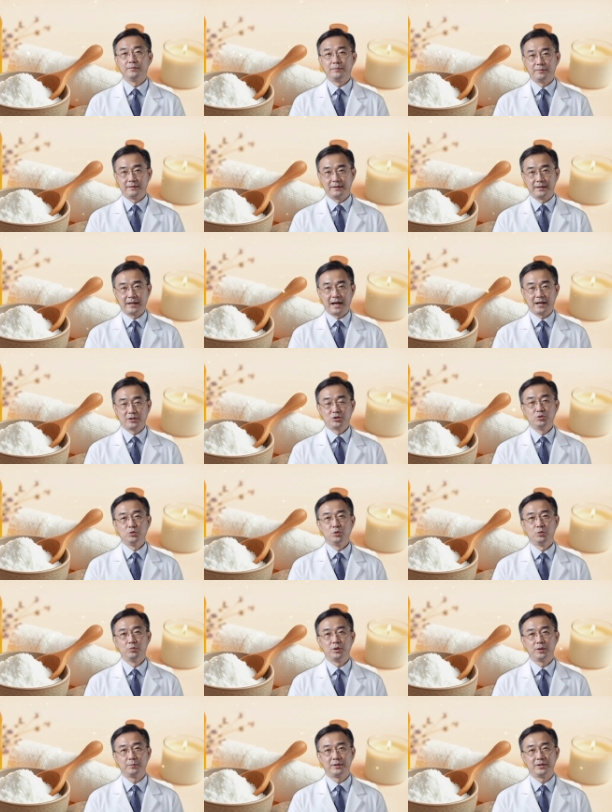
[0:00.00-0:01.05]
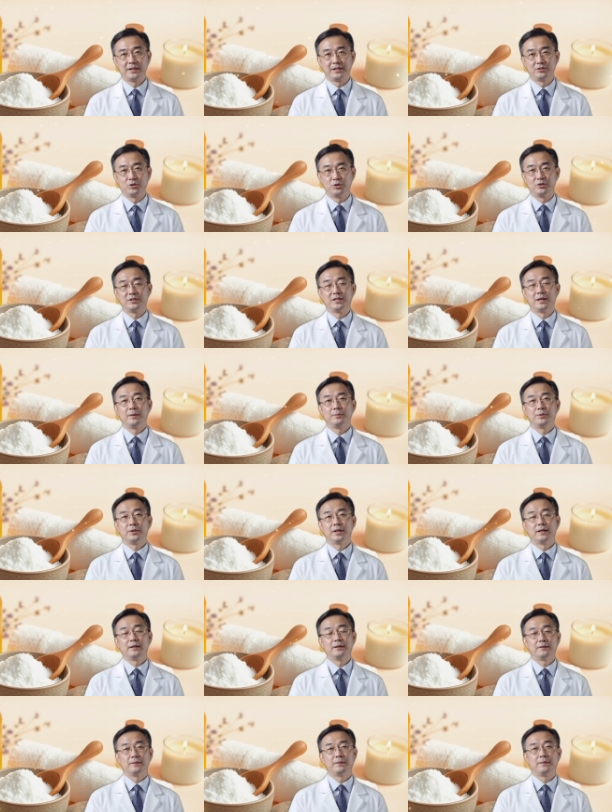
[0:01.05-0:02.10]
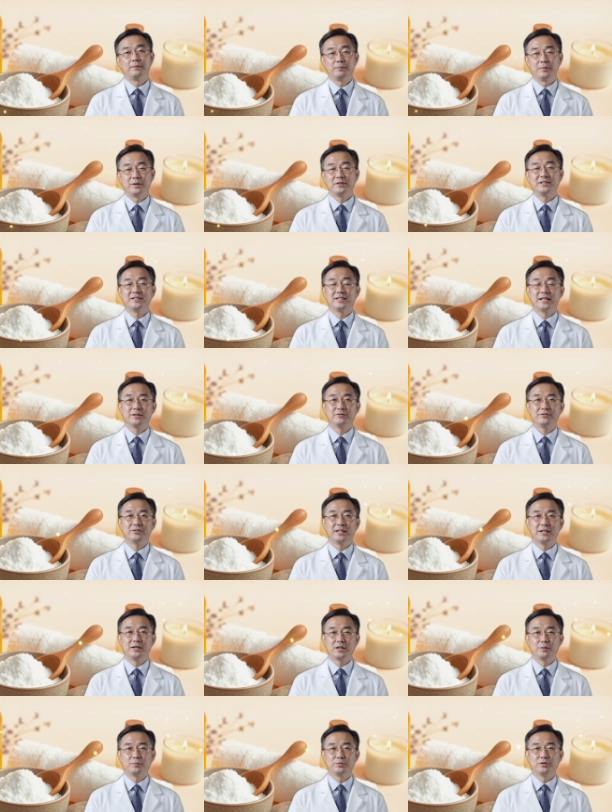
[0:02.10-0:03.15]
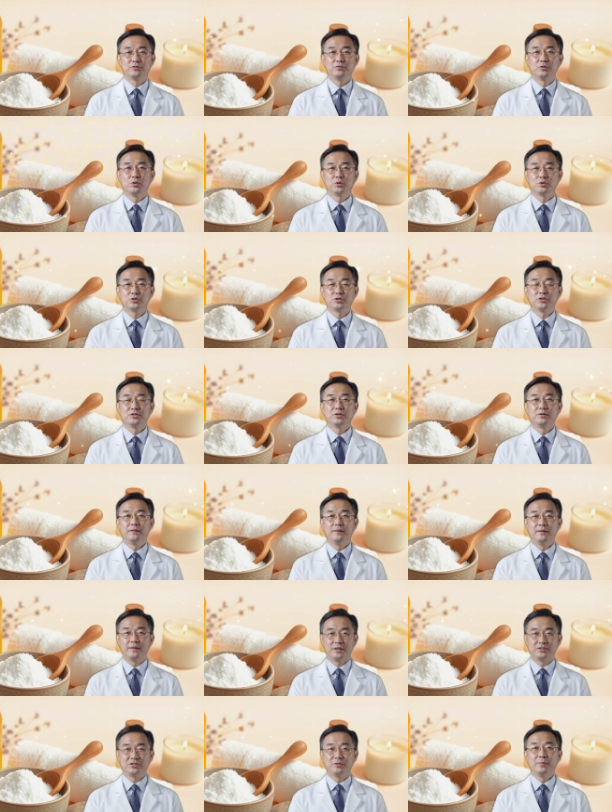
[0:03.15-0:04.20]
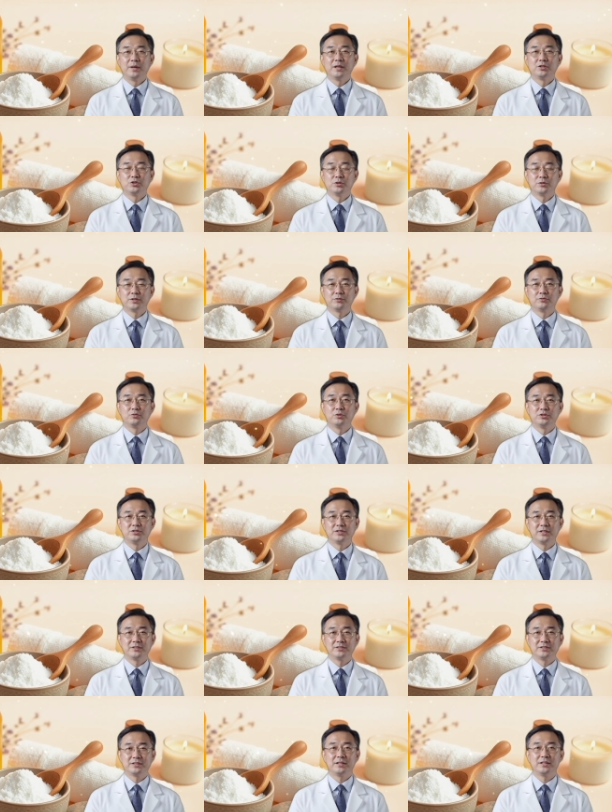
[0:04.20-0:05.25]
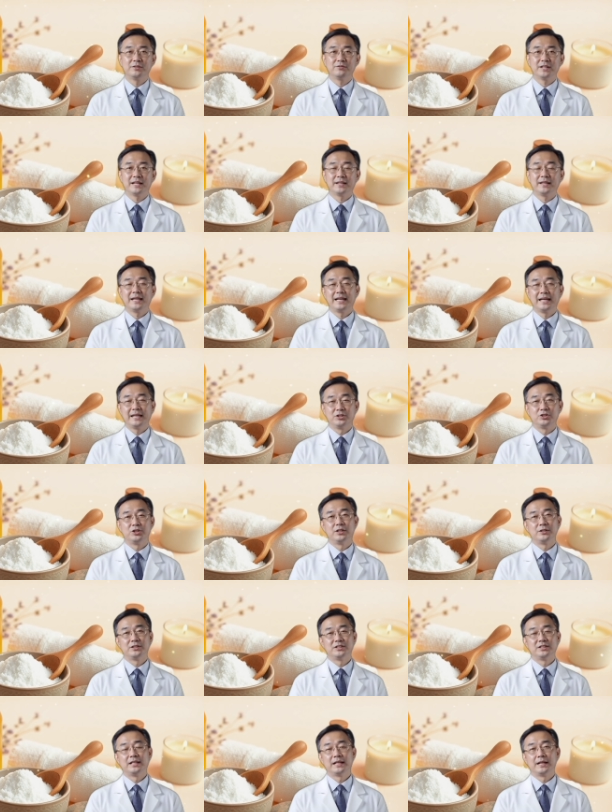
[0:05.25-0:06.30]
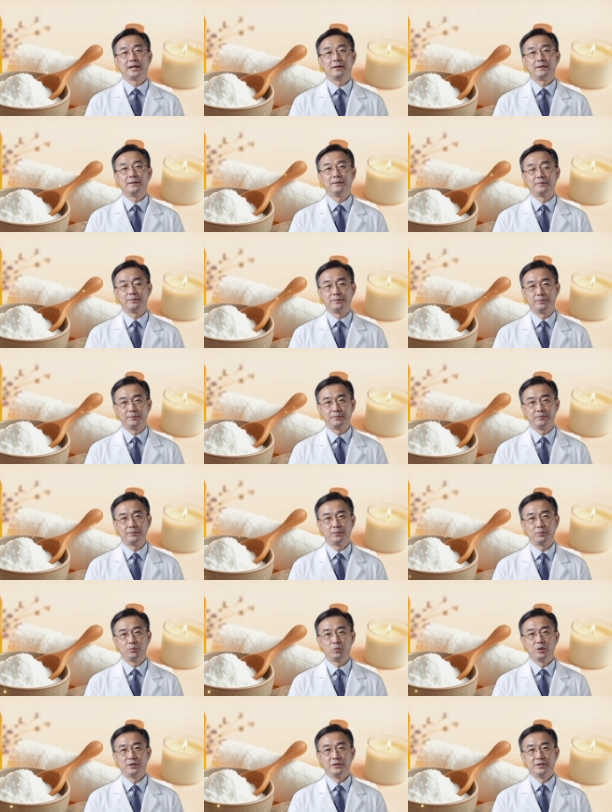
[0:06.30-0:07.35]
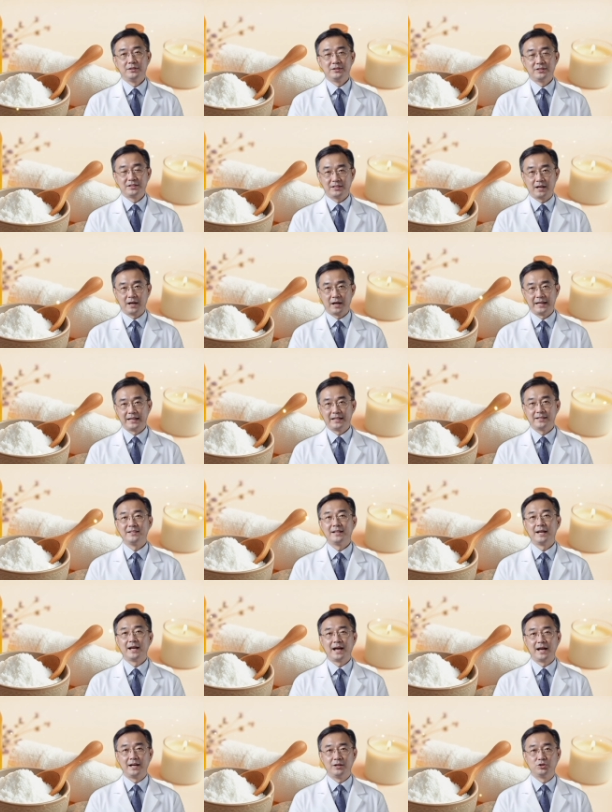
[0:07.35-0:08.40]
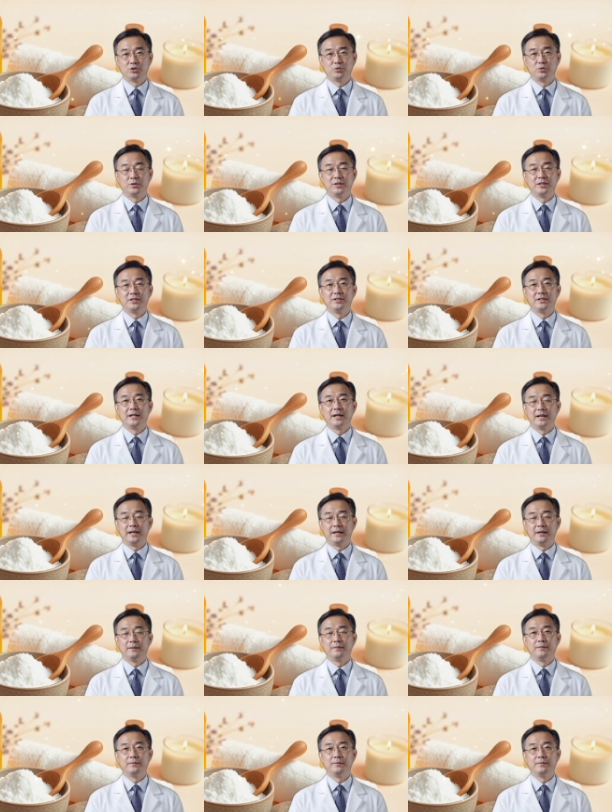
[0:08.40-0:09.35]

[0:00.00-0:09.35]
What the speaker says: Natural remedies are tempting, but safety comes first, especially for sensitive and aging skin. What does science actually say?